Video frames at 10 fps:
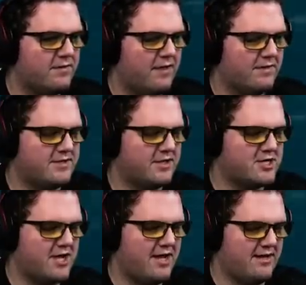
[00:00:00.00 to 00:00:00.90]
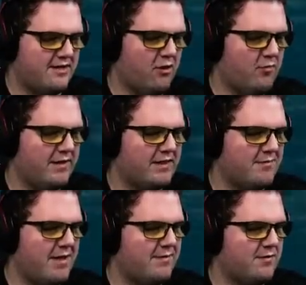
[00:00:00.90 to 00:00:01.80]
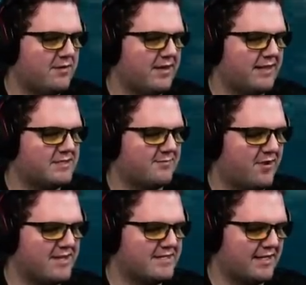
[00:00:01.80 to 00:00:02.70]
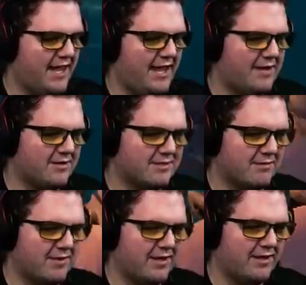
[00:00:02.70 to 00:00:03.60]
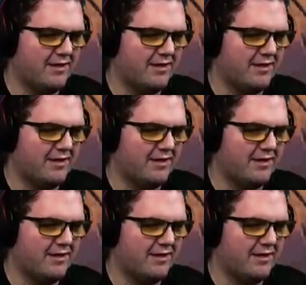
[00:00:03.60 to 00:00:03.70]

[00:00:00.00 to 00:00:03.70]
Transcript: I took a shot hoping that maybe it would, like, suppress the cannon or something.